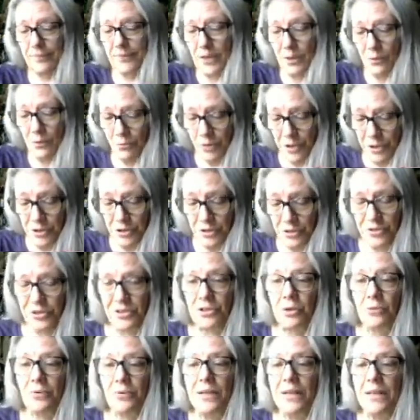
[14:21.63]
when you're
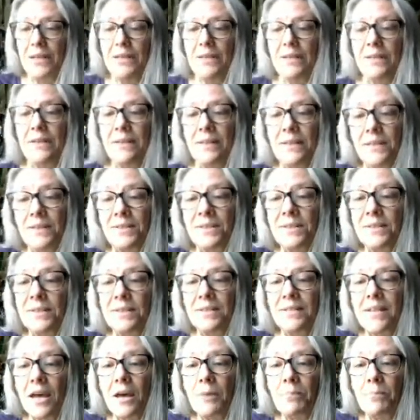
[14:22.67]
sewing in this
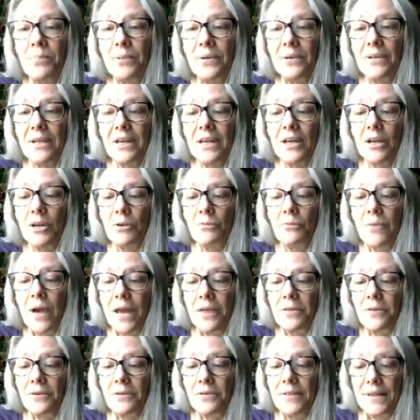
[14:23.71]
step,
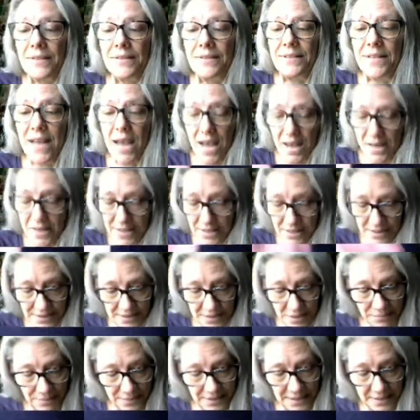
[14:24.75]
rather than tacking
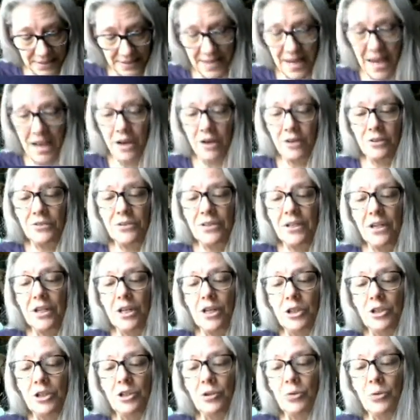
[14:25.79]
something down,
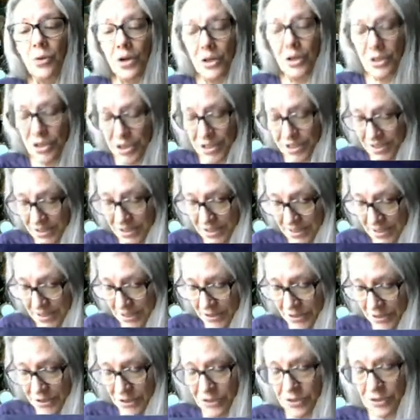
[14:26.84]
you are just
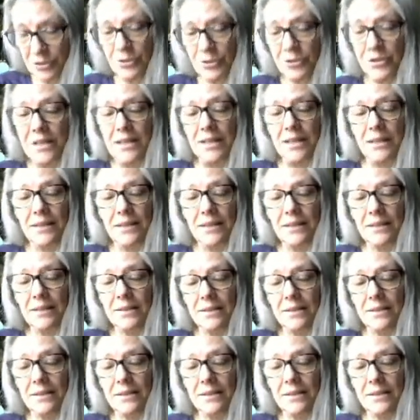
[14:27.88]
inserting